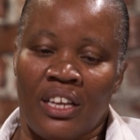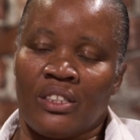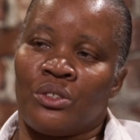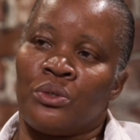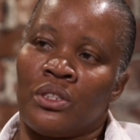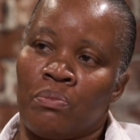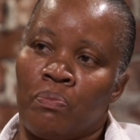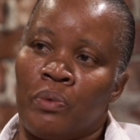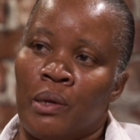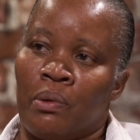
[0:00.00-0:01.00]
To the
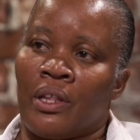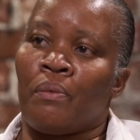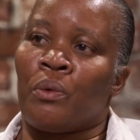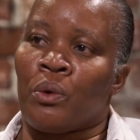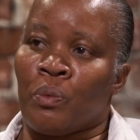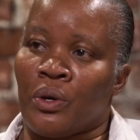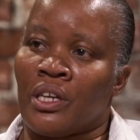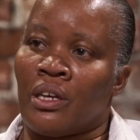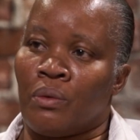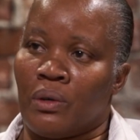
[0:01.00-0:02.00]
people that we were
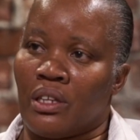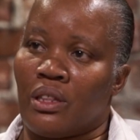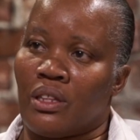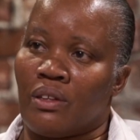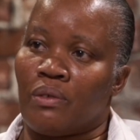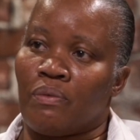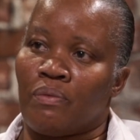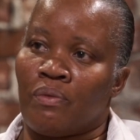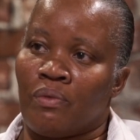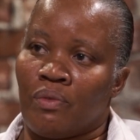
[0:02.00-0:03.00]
working with,
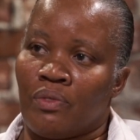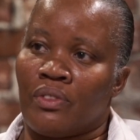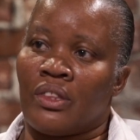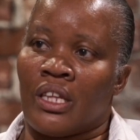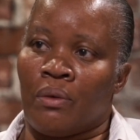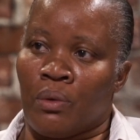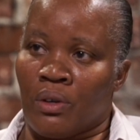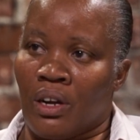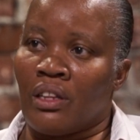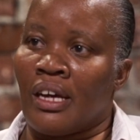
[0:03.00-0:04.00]
they
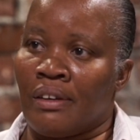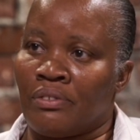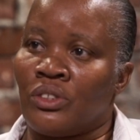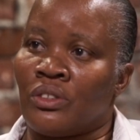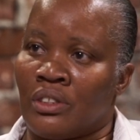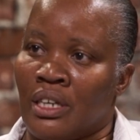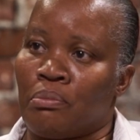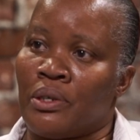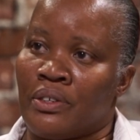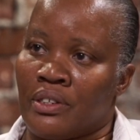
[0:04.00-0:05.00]
were alive during that
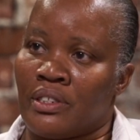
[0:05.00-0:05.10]
period of